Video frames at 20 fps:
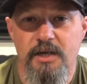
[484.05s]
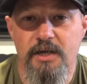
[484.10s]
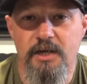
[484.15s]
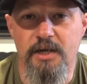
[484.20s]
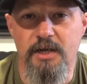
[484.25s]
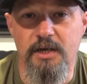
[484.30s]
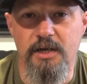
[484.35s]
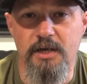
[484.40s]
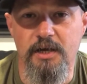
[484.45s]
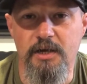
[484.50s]

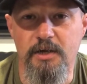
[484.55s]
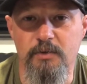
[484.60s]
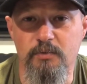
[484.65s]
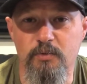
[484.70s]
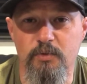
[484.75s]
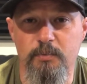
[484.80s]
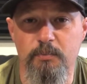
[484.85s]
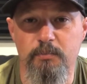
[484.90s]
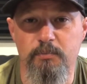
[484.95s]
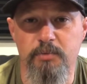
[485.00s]
and
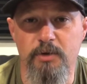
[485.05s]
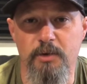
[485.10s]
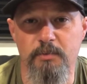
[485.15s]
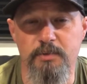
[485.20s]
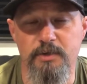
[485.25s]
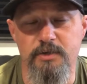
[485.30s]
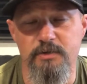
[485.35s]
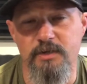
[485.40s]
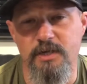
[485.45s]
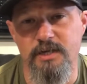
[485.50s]
we'll
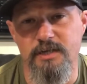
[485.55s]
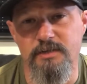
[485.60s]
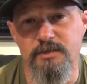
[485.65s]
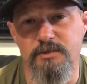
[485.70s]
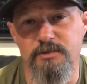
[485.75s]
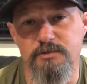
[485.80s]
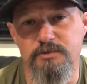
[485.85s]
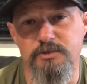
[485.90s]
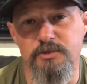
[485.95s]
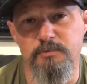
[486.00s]
probably do like a
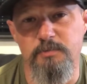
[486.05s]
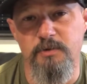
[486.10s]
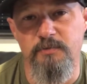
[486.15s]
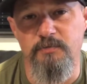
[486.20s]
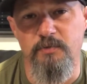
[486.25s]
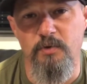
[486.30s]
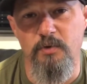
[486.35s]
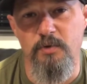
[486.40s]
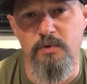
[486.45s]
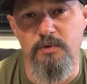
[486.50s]
little
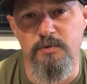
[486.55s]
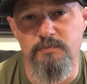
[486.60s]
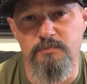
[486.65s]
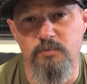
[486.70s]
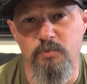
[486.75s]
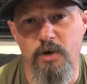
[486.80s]
2x4